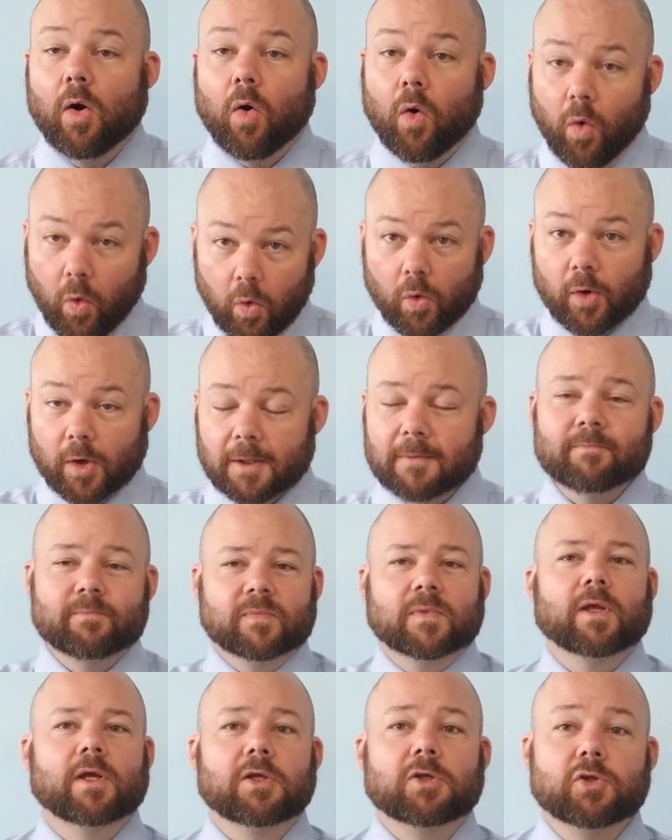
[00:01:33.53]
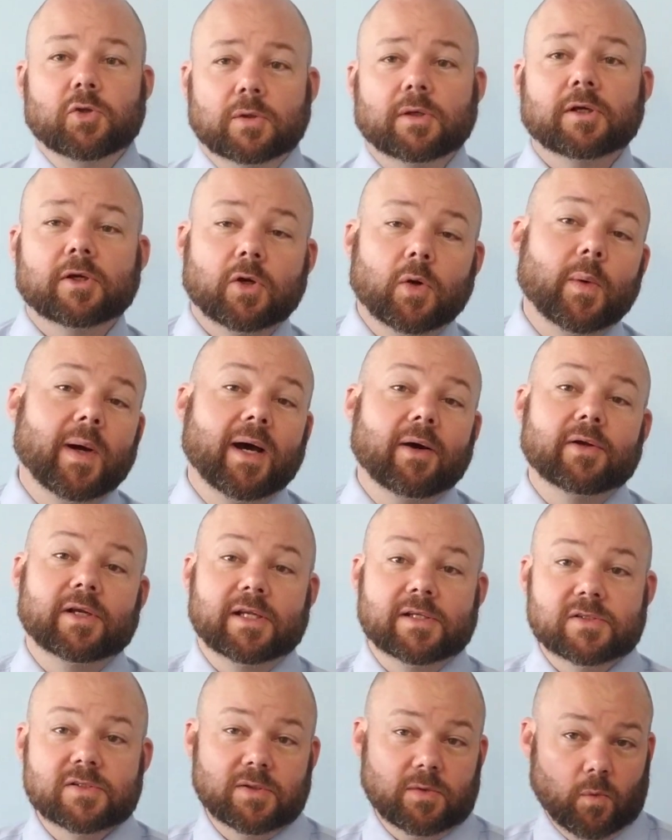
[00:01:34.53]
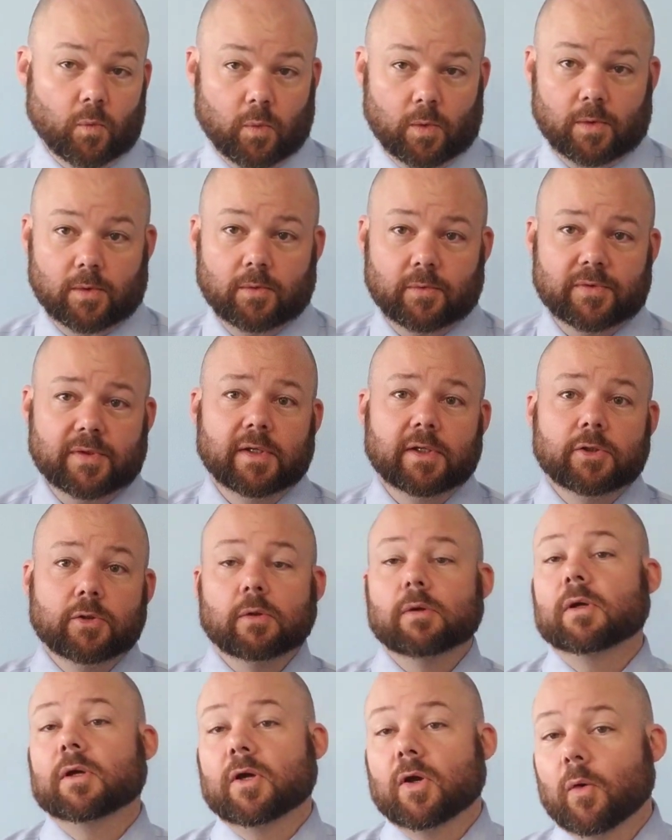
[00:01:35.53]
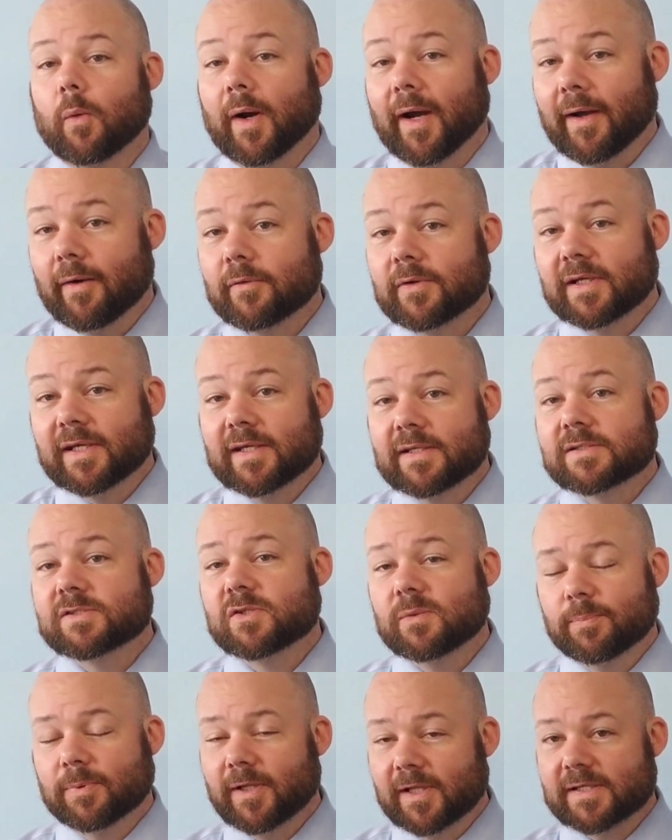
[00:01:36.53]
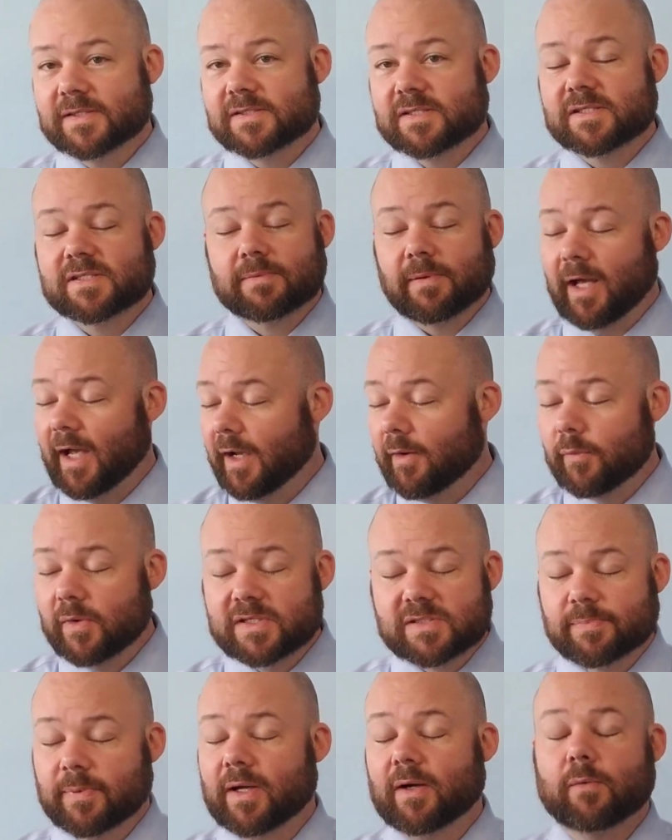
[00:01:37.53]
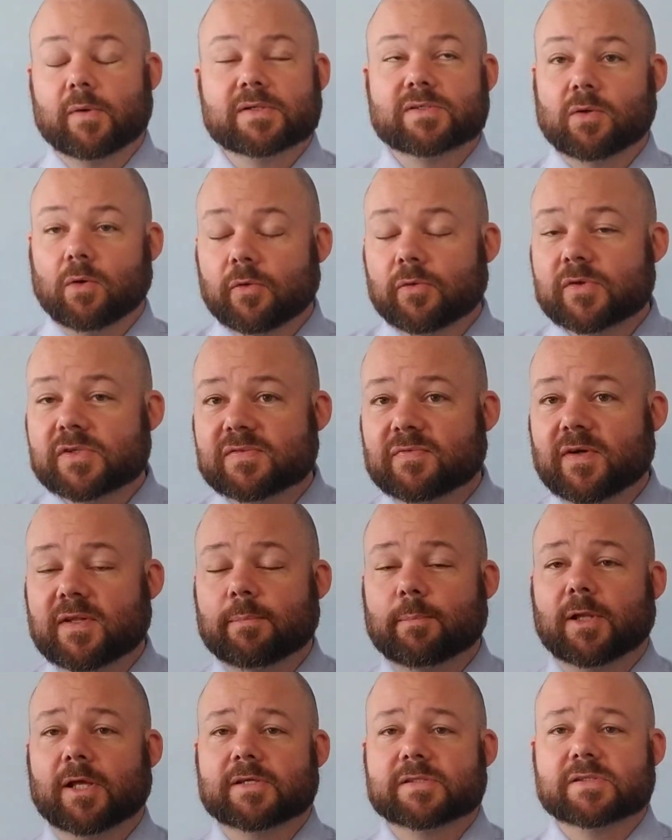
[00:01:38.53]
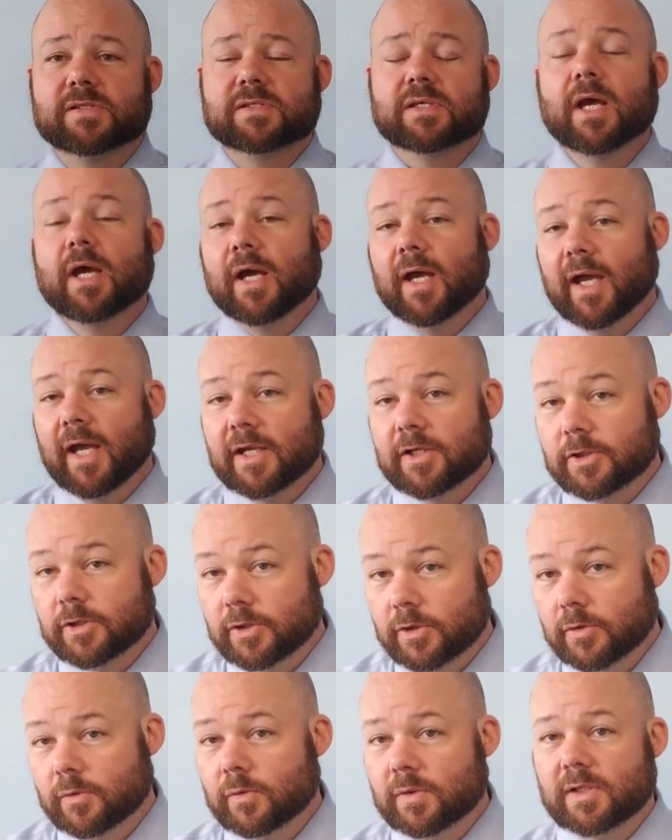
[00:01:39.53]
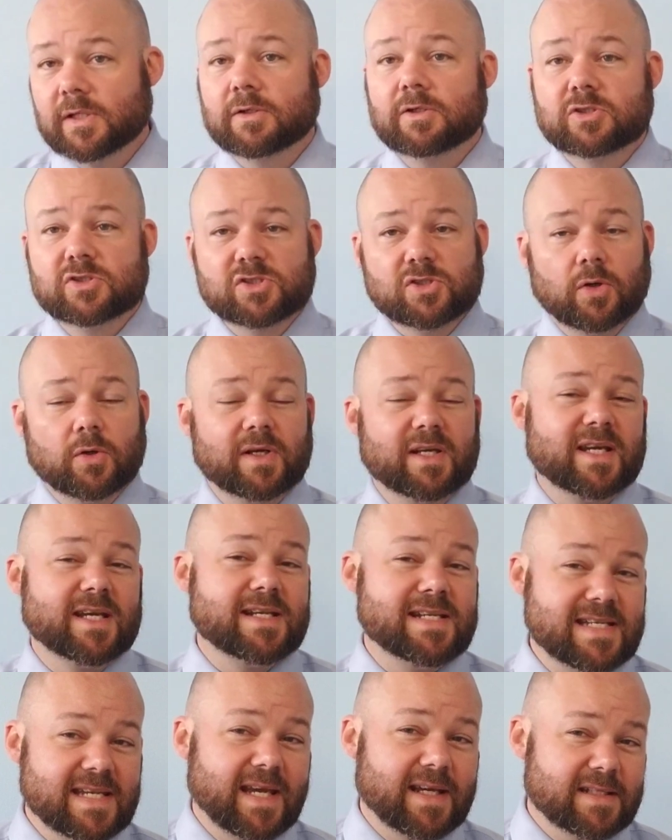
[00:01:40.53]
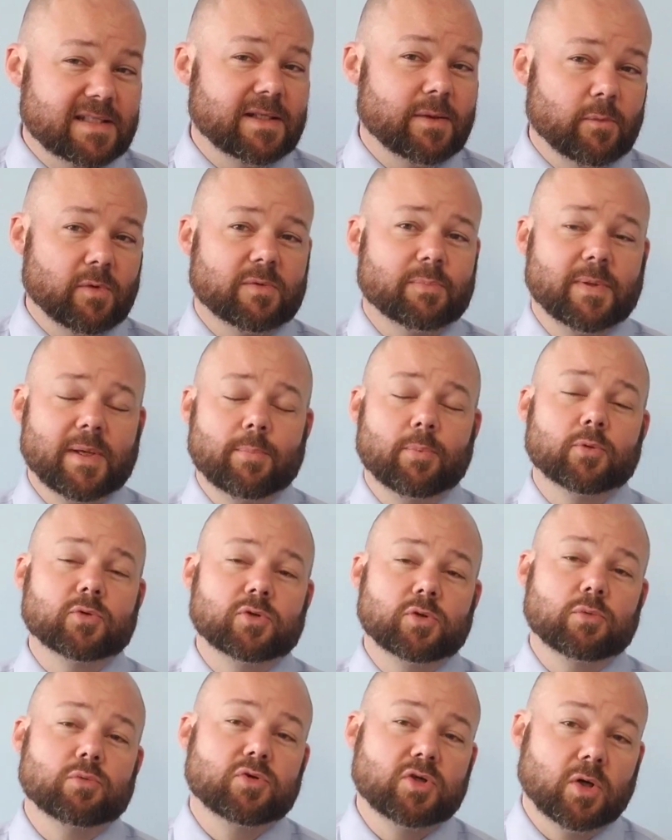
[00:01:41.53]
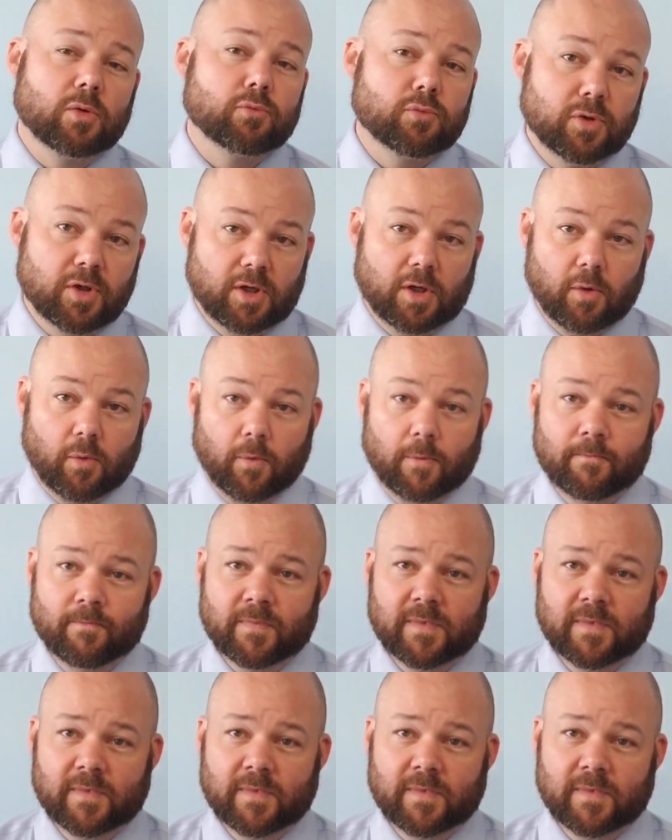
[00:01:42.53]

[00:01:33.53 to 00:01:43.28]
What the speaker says: Or you can go out into the world. You can go out into places, highways, byways, all those fun places, and you can start connecting with people you don't know.